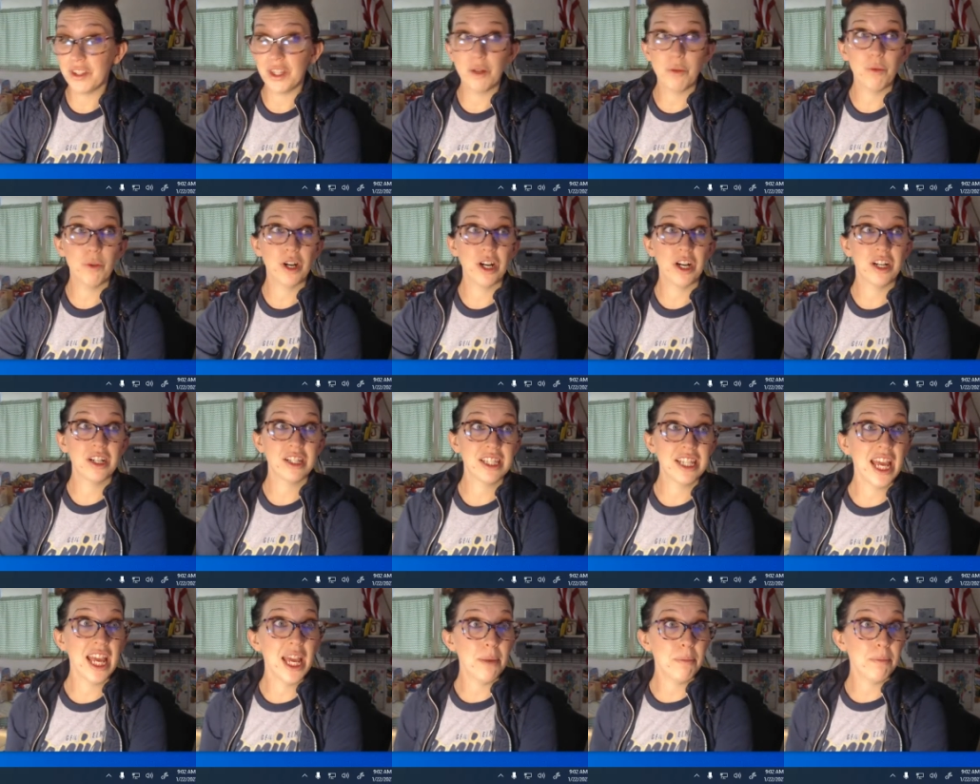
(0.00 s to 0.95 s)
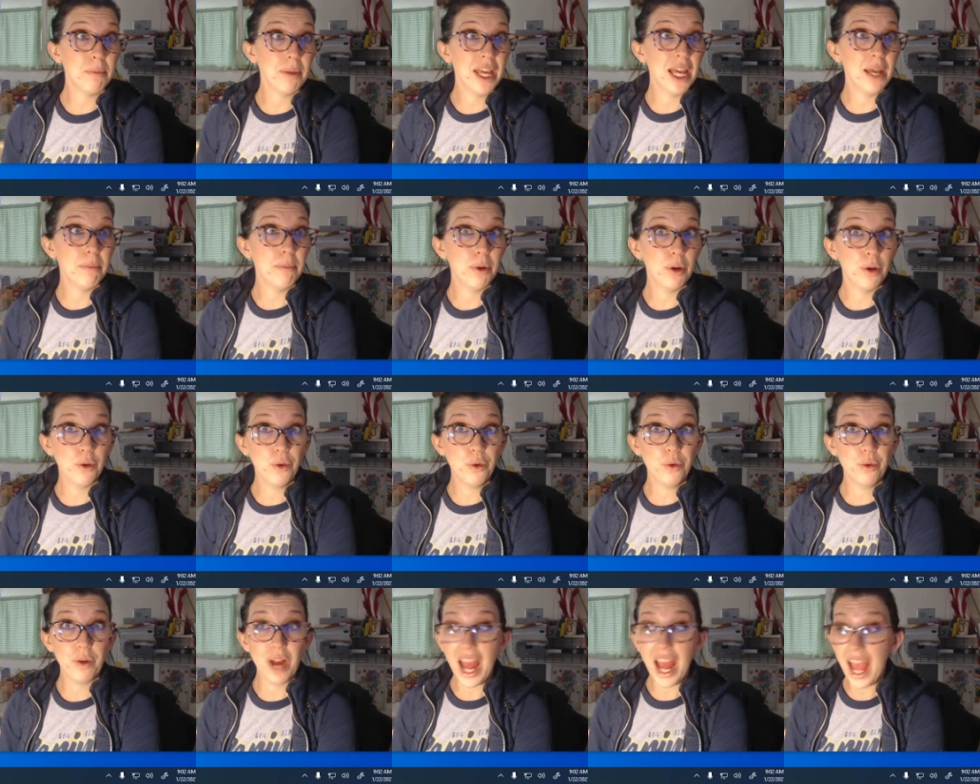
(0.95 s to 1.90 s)
the words hip, hip,
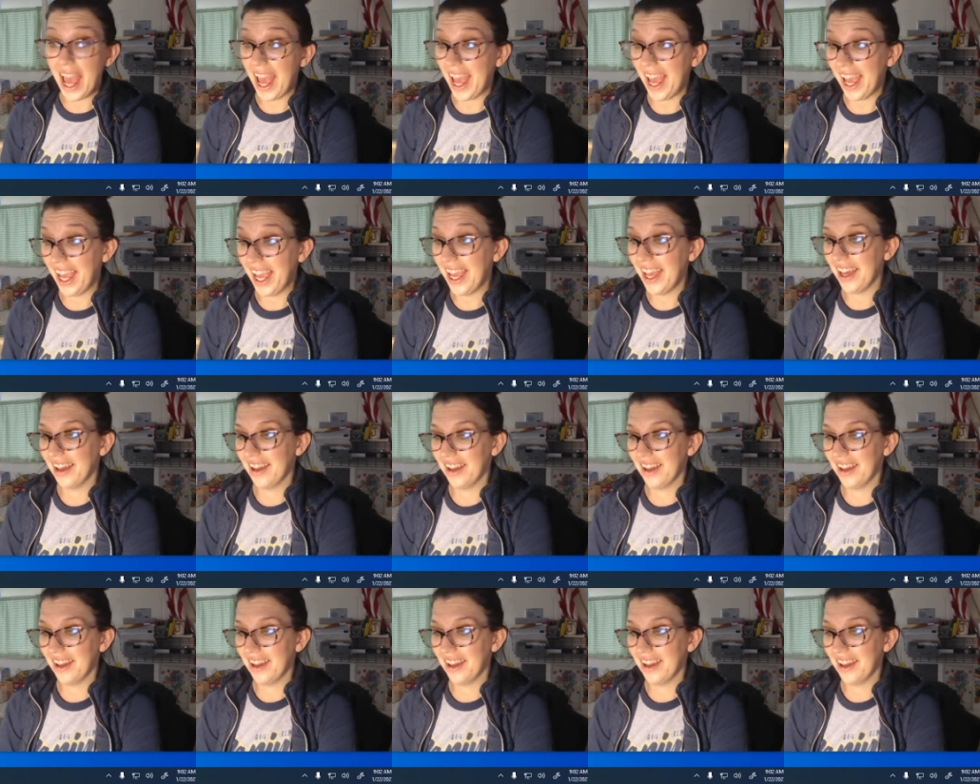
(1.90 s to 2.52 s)
hooray.